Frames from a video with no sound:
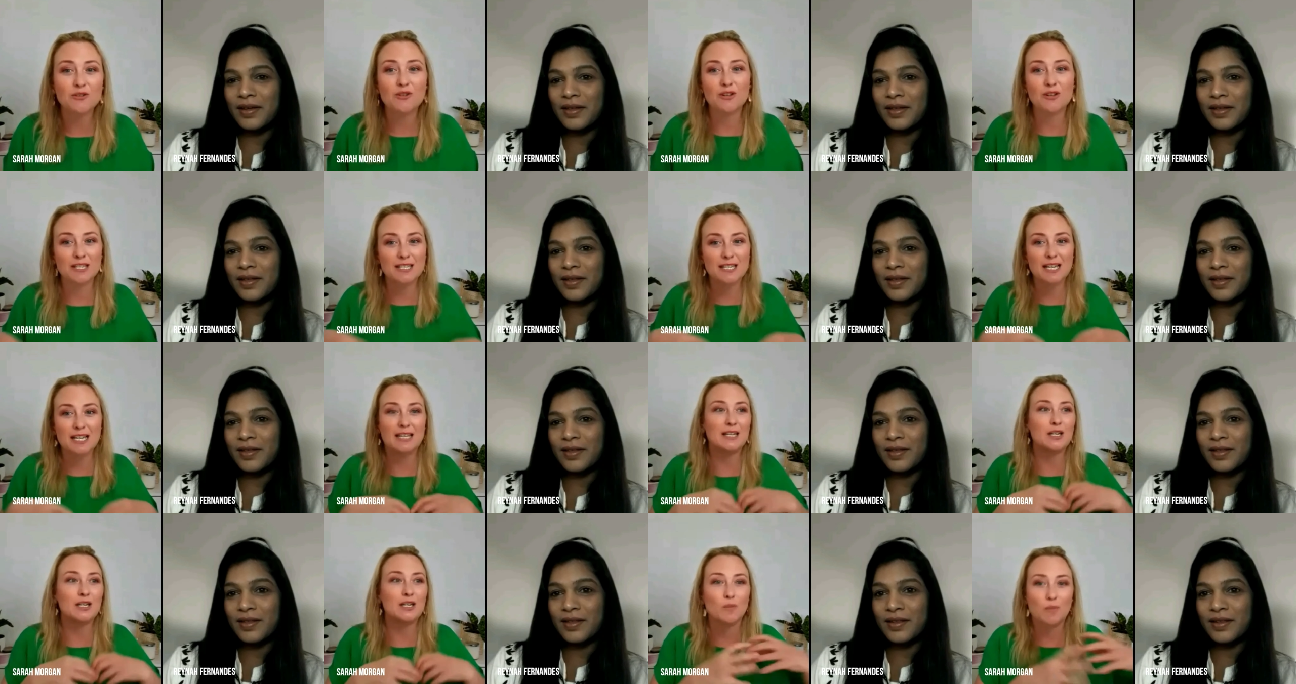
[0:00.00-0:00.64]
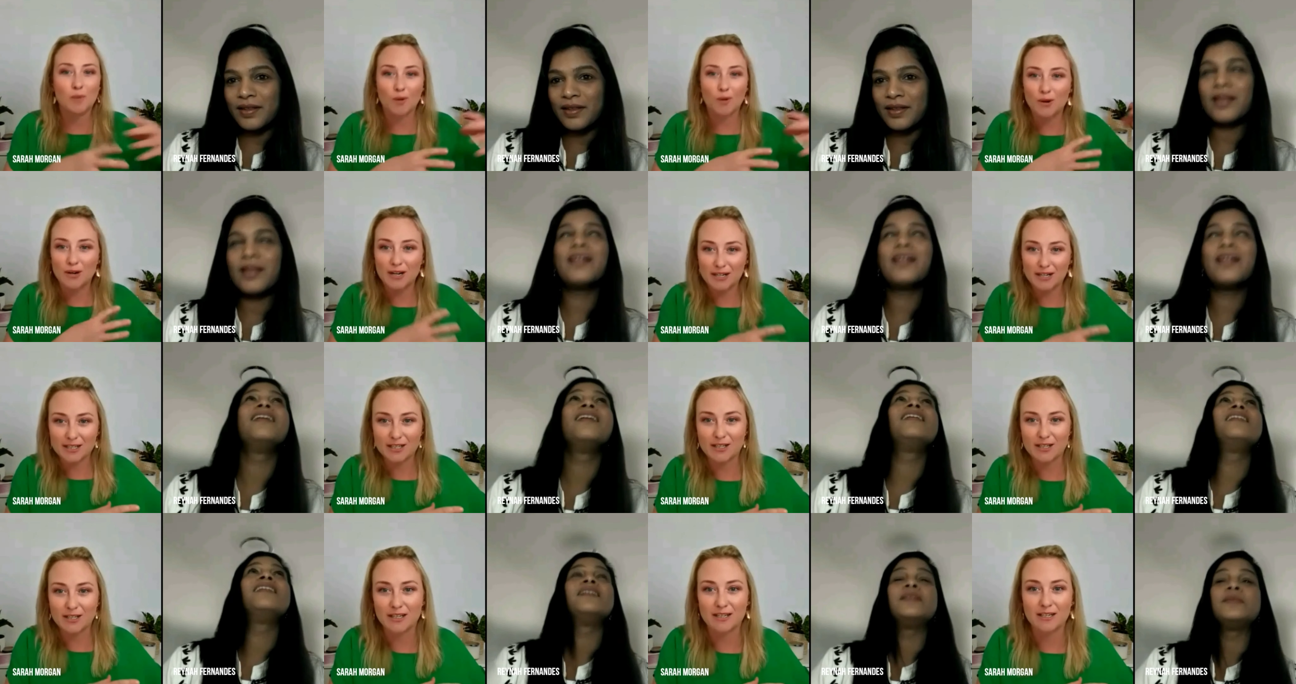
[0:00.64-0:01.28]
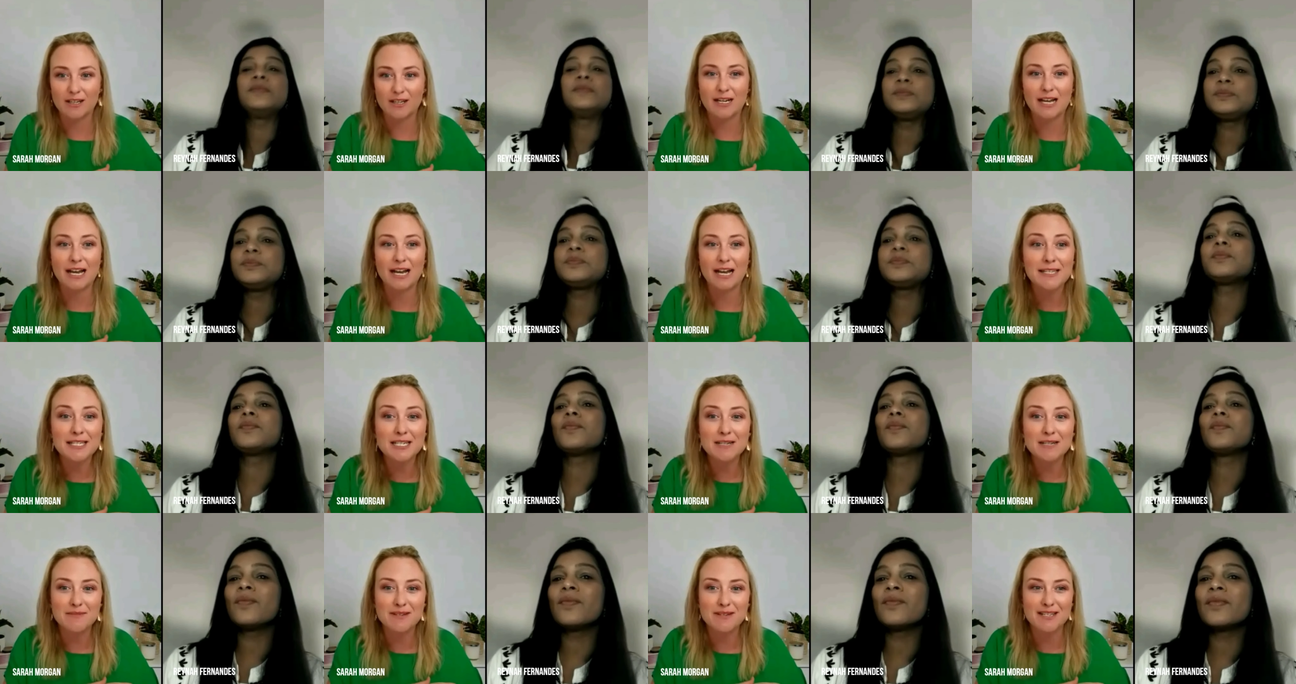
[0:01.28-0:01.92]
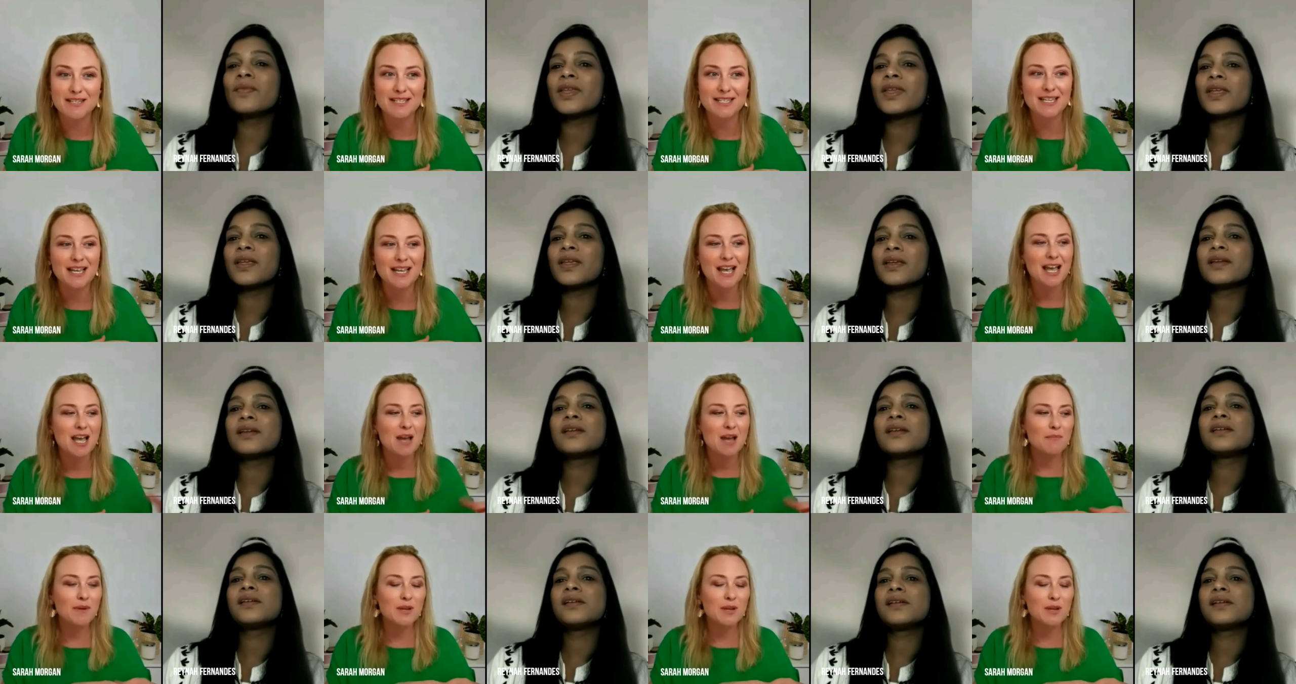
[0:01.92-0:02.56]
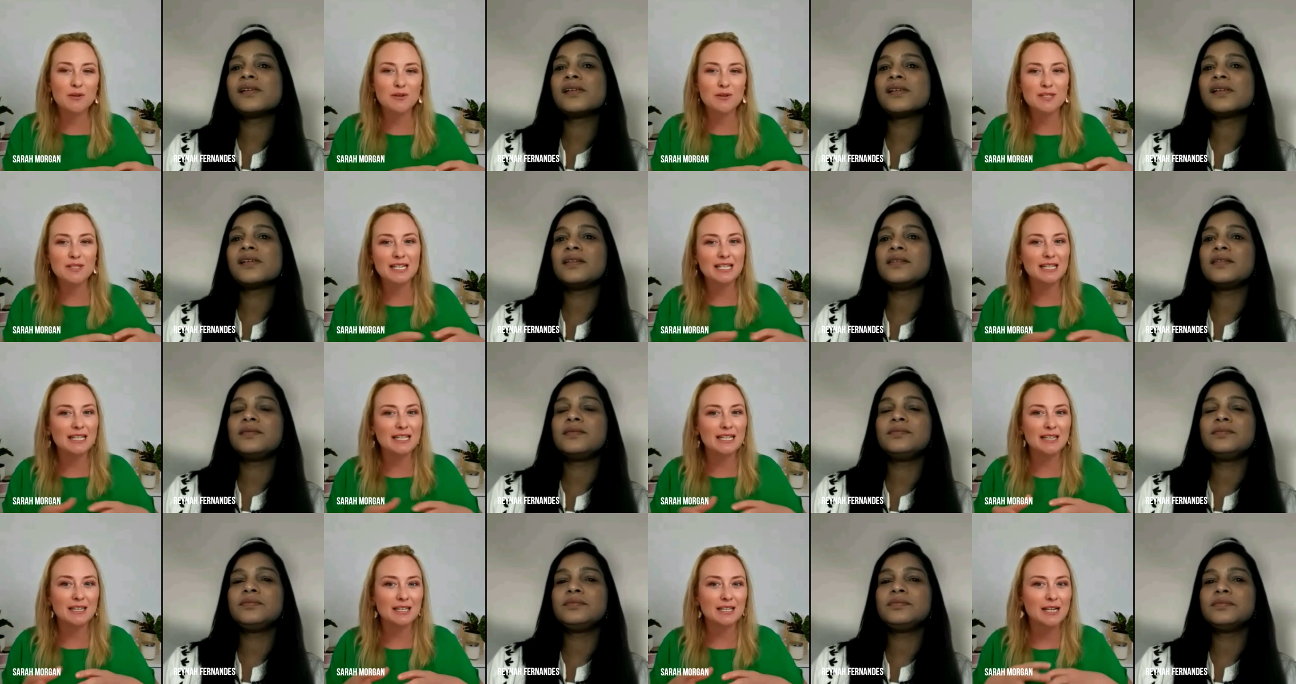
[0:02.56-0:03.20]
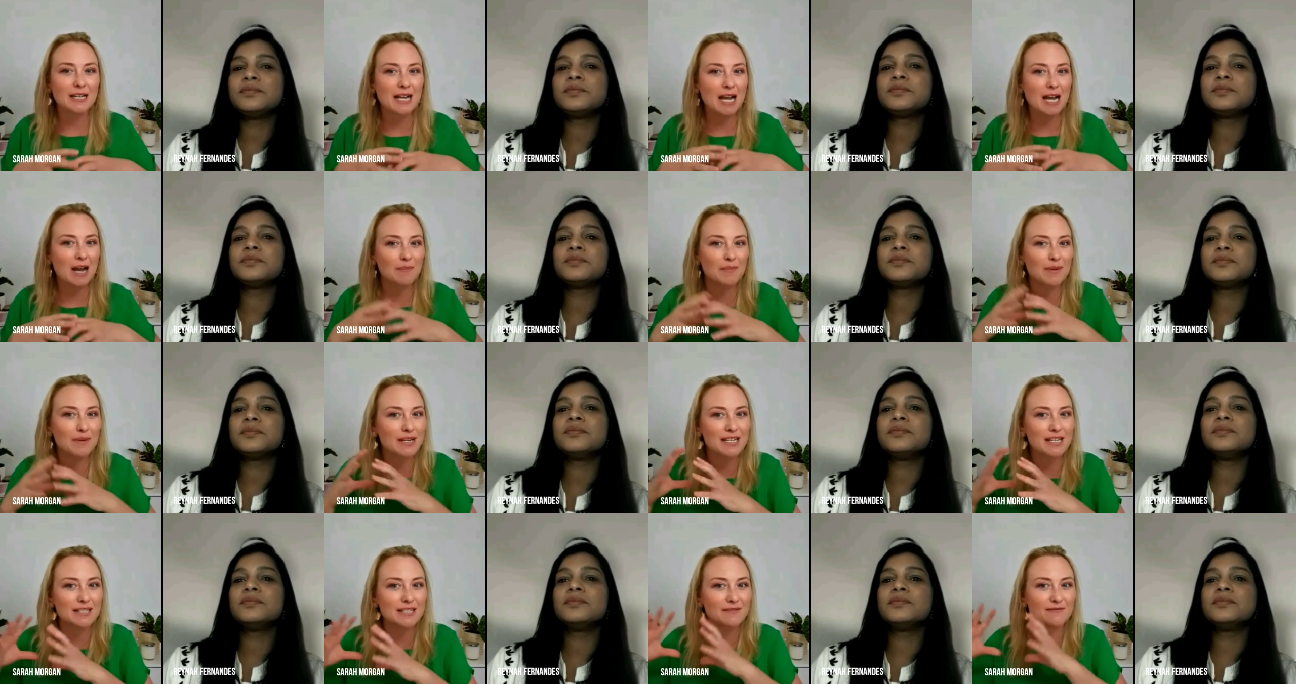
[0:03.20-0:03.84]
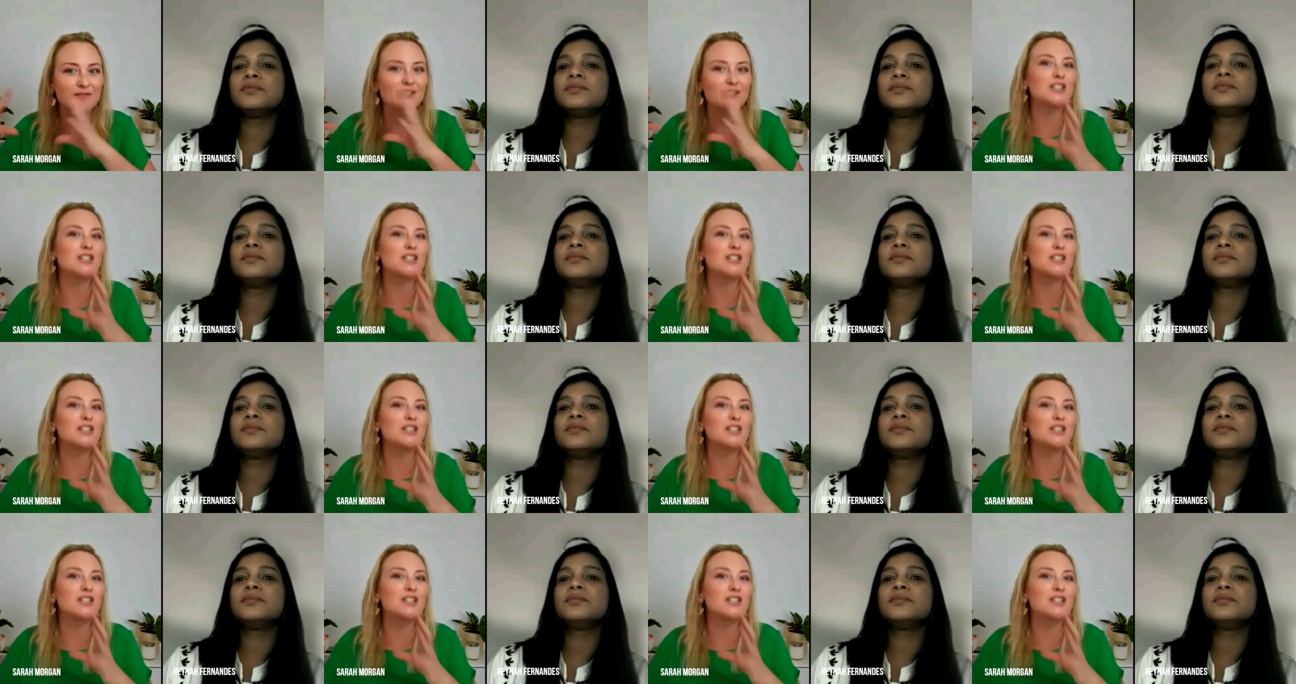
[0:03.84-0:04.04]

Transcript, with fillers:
Speaker 1: you're not selling your product to the customers, but you're selling the company's